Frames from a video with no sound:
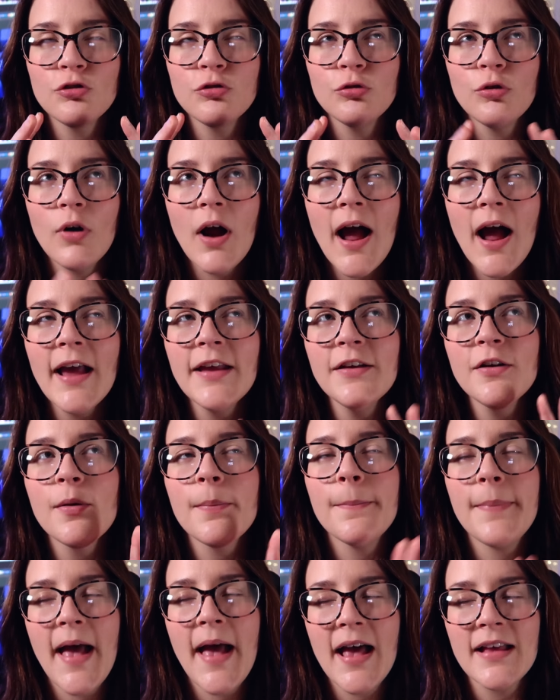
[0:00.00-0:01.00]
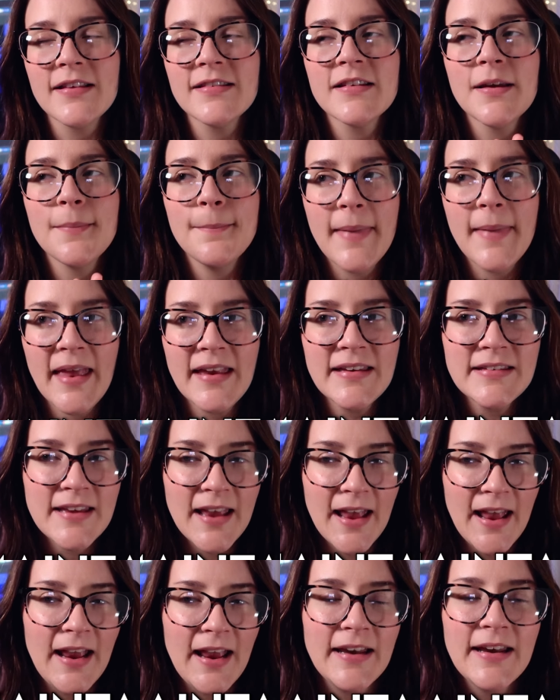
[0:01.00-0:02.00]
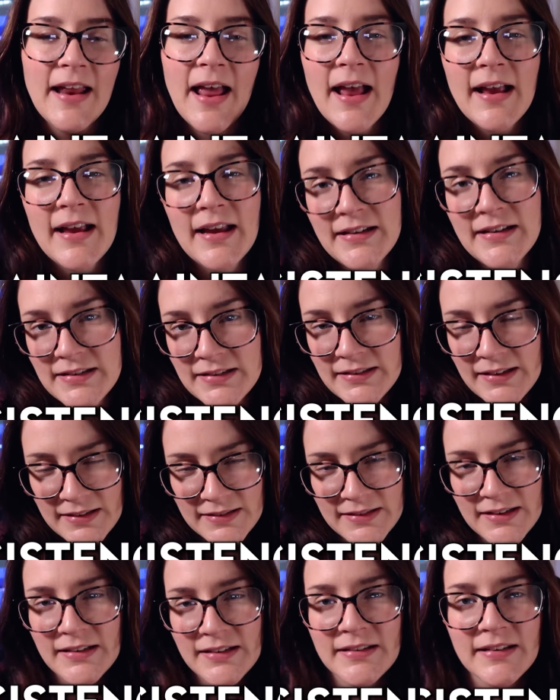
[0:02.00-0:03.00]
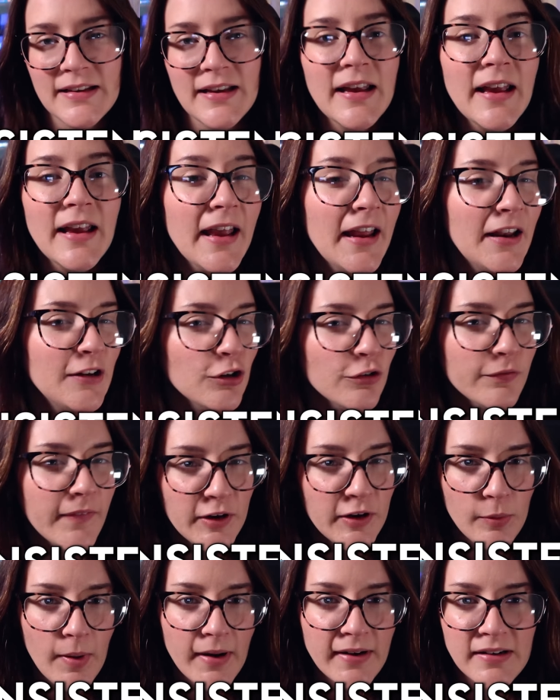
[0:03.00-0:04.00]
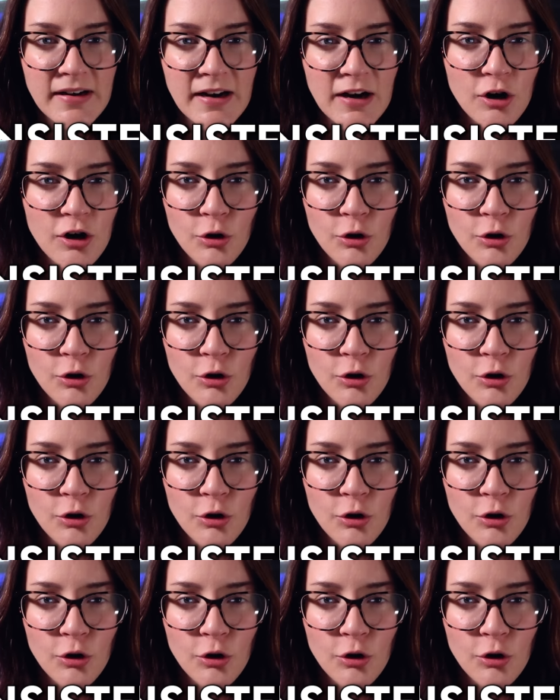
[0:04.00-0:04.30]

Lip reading: try your best to maintain consistency in your video editing